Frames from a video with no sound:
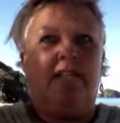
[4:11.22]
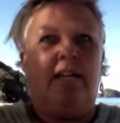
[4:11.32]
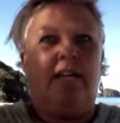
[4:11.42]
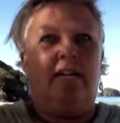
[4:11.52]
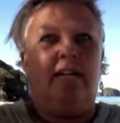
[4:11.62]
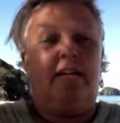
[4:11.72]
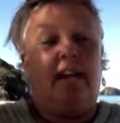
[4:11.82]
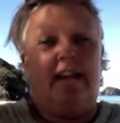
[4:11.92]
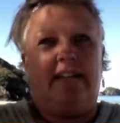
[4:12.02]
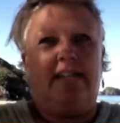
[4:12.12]
uh, that
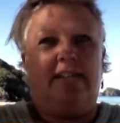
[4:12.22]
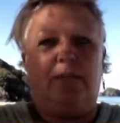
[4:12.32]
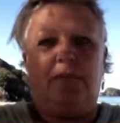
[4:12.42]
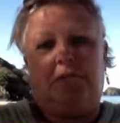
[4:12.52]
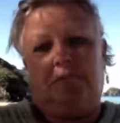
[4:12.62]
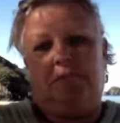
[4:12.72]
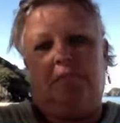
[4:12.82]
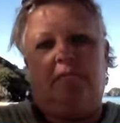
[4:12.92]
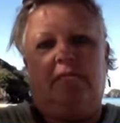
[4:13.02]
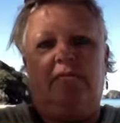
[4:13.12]
I had since I was
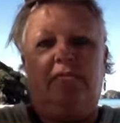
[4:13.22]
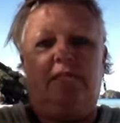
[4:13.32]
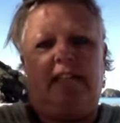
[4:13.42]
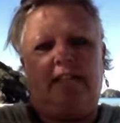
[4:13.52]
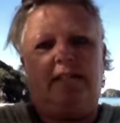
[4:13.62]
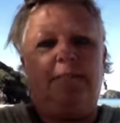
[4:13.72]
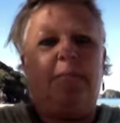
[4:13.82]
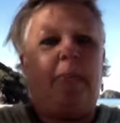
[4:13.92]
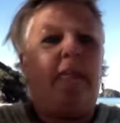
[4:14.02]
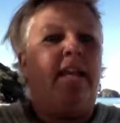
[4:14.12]
six.
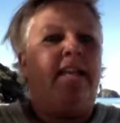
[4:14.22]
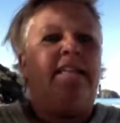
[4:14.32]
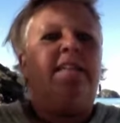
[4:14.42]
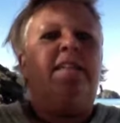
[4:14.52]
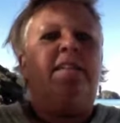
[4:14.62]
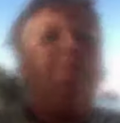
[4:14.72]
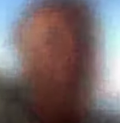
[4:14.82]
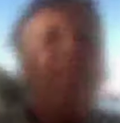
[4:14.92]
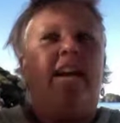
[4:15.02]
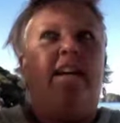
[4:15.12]

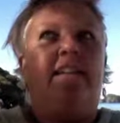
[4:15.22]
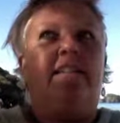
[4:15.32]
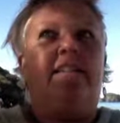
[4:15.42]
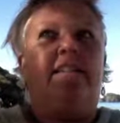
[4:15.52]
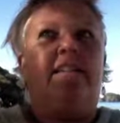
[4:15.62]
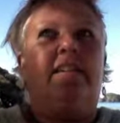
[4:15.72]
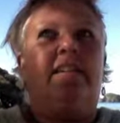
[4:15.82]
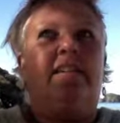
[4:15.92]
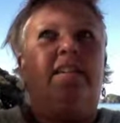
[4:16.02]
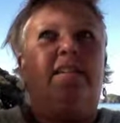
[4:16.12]
I had
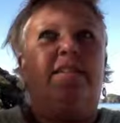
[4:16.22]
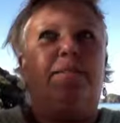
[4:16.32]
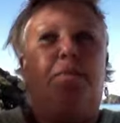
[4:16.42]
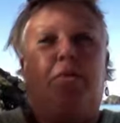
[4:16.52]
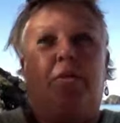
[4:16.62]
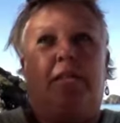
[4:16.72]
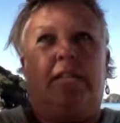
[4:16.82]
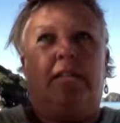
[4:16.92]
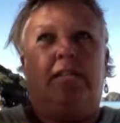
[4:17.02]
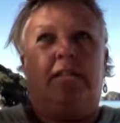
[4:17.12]
the support
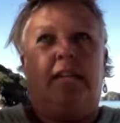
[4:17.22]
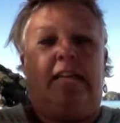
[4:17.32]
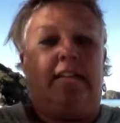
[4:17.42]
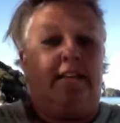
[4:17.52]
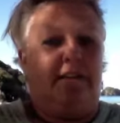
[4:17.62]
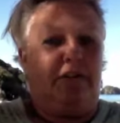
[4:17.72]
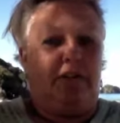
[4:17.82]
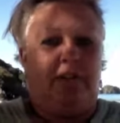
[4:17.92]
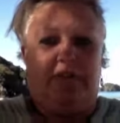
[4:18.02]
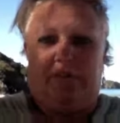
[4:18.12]
and energy
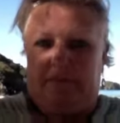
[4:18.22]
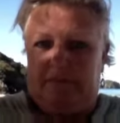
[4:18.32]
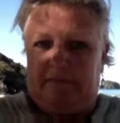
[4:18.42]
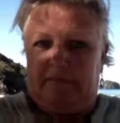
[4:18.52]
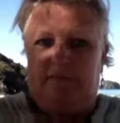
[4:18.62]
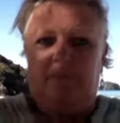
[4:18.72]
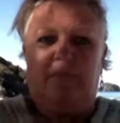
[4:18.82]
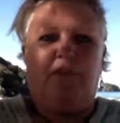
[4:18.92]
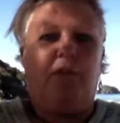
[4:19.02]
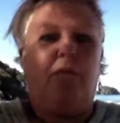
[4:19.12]
of
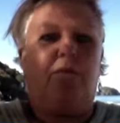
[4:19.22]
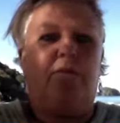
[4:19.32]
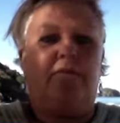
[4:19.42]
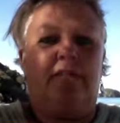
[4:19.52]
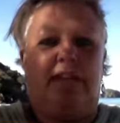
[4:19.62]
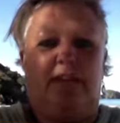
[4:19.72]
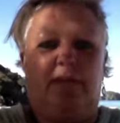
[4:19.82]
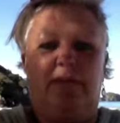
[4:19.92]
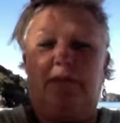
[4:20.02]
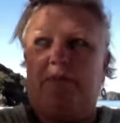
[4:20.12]
your
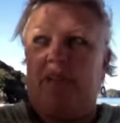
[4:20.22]
videos.